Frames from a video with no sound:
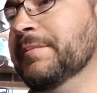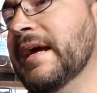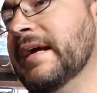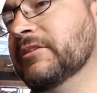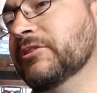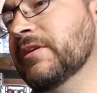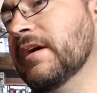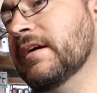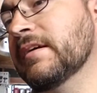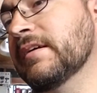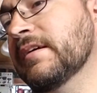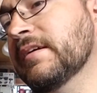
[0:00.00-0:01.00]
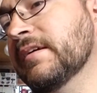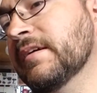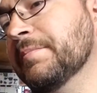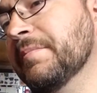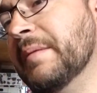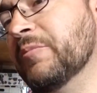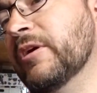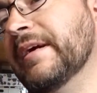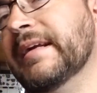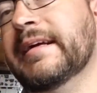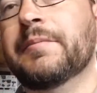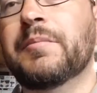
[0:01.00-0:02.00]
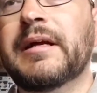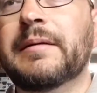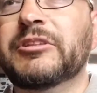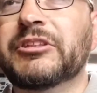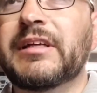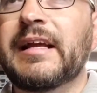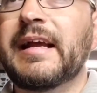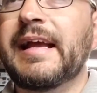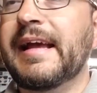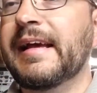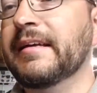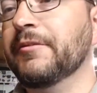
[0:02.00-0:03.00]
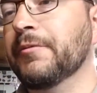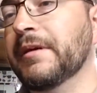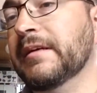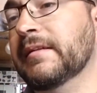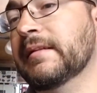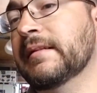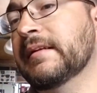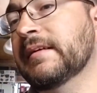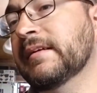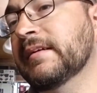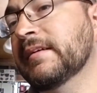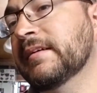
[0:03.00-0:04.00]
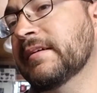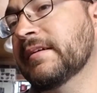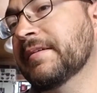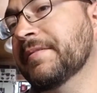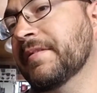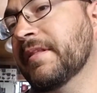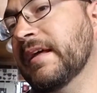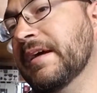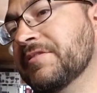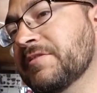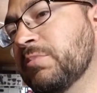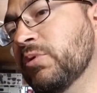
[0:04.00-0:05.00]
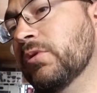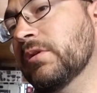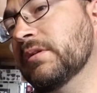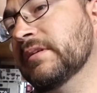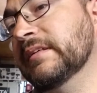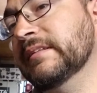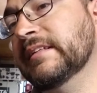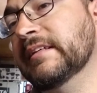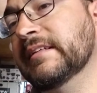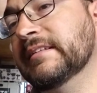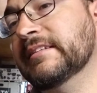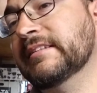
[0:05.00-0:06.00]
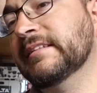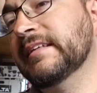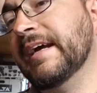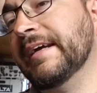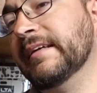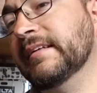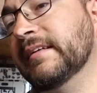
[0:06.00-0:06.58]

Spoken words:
extra memory in it, but I'm just going to hand reel that spool until it's tight.